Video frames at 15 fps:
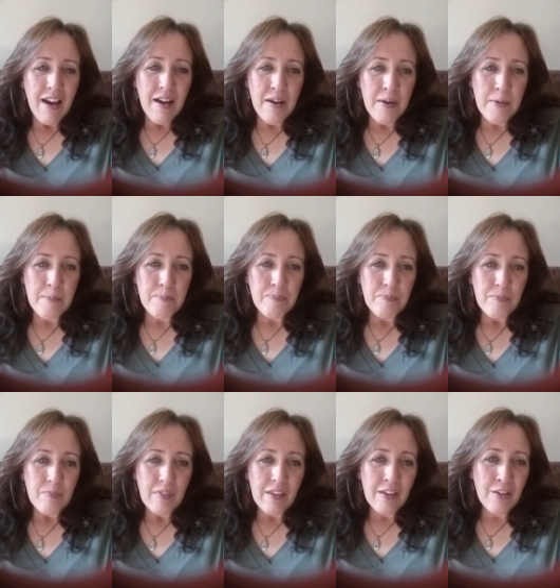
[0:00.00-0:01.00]
Um,
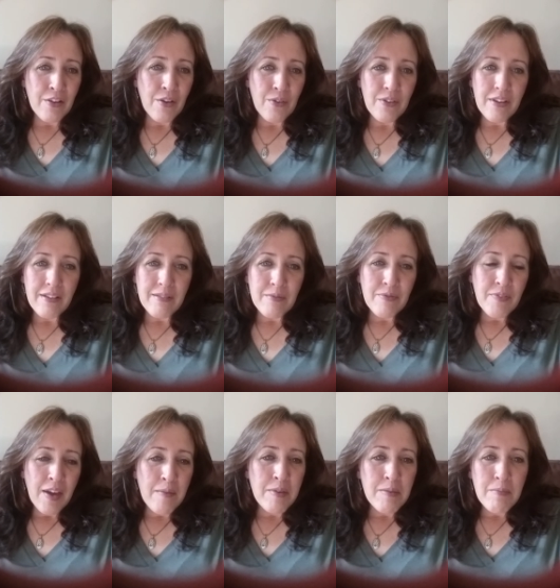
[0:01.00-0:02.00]
you know, to
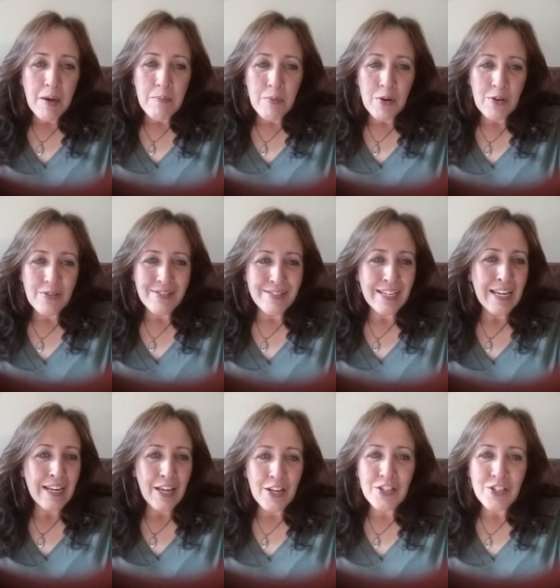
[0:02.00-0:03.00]
family members,
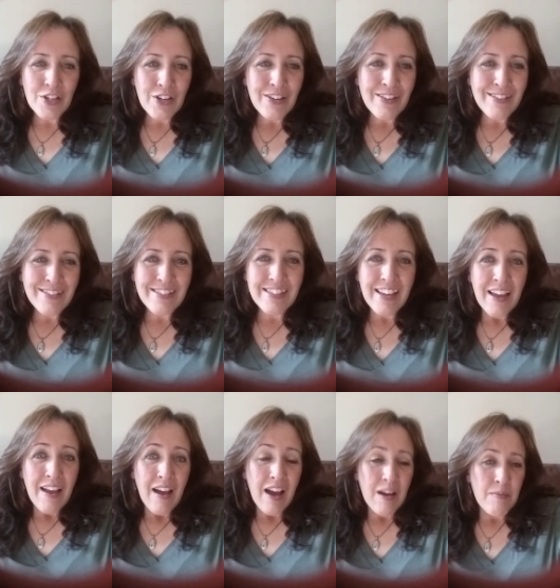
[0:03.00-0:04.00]
teenagers,
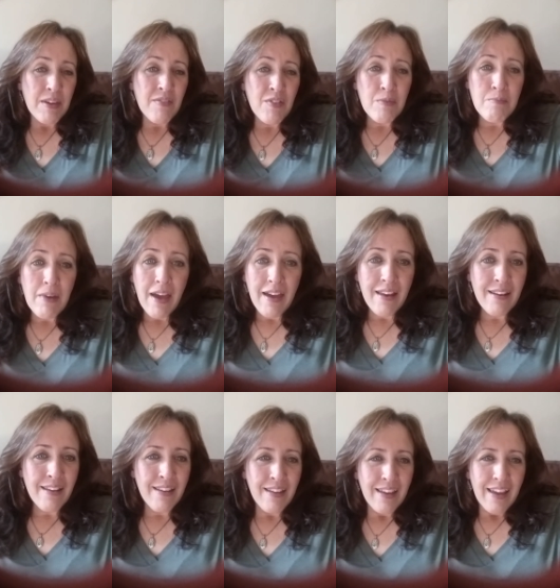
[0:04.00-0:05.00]
um, even
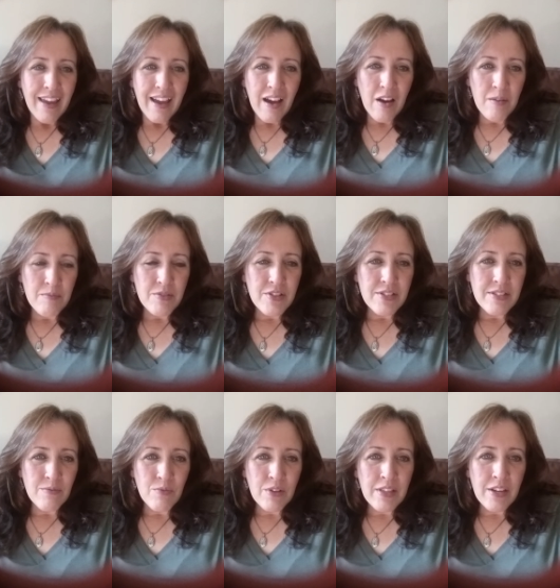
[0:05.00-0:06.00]
men. Um,
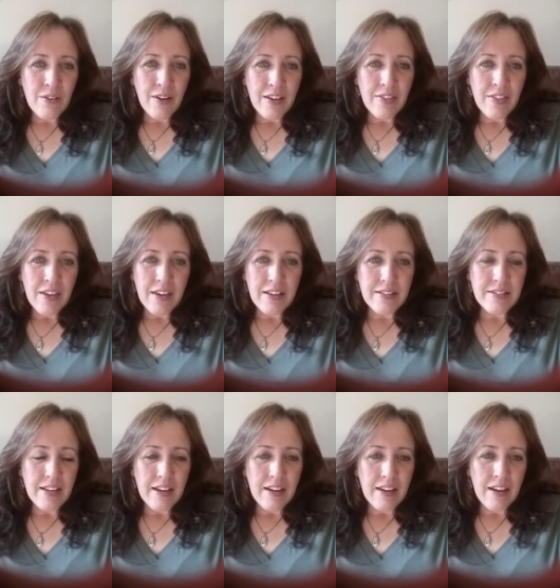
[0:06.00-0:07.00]
just really great
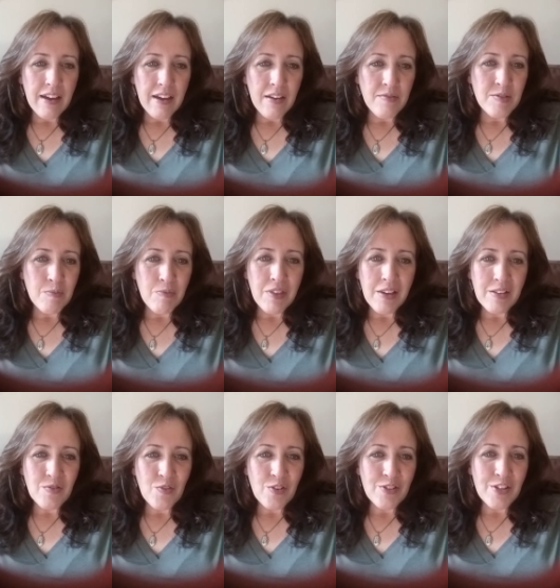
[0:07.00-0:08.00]
things. I, I have some
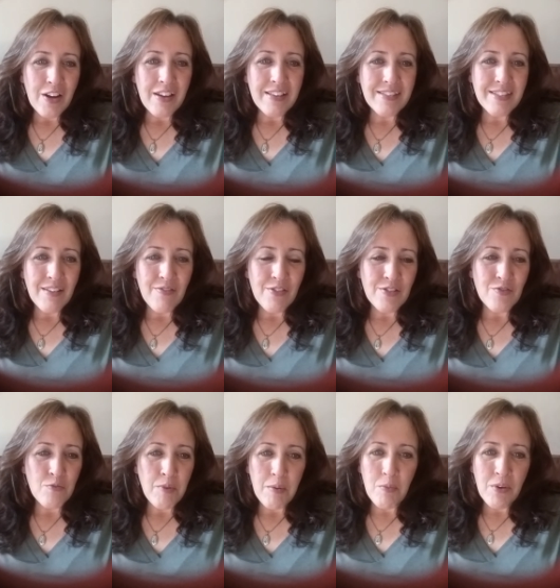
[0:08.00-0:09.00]
things for stocking stuffers
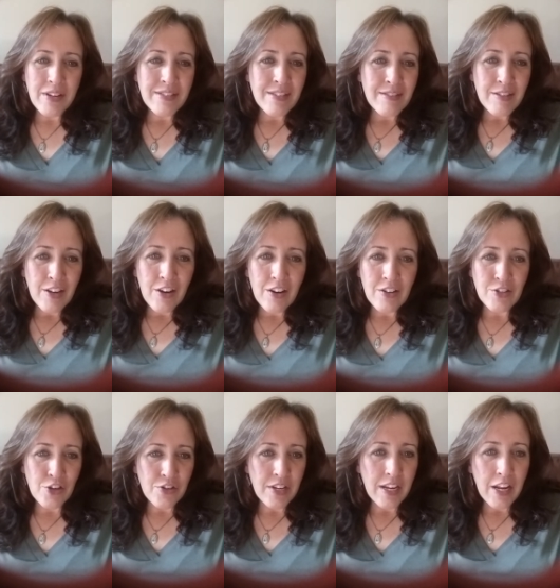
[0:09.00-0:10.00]
for my boys this year
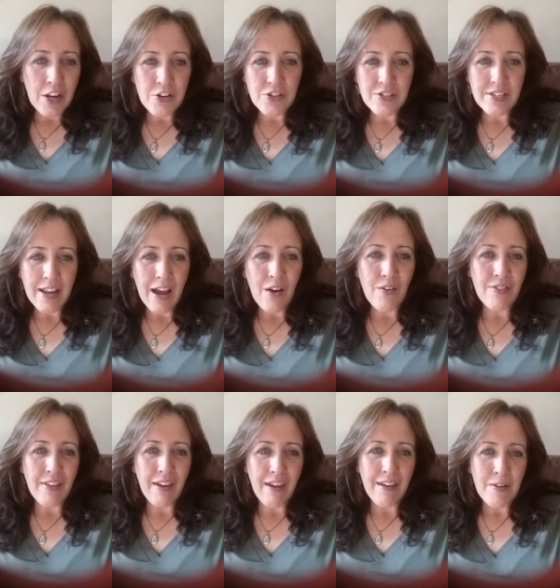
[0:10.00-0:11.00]
because they're teenagers now
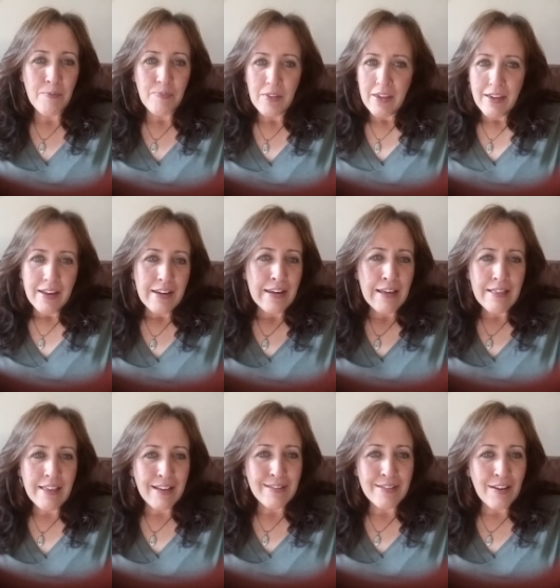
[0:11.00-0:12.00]
and they
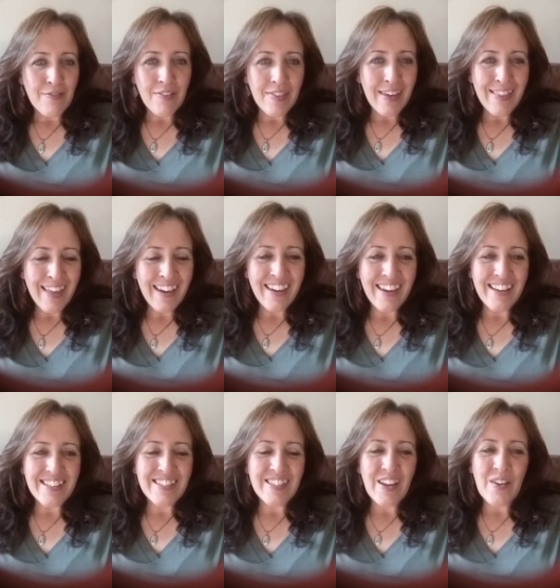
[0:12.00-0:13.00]
need that stuff and they like
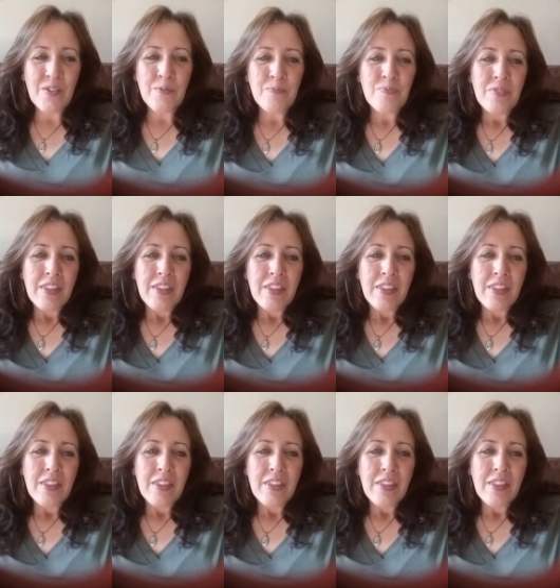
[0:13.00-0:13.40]
it. So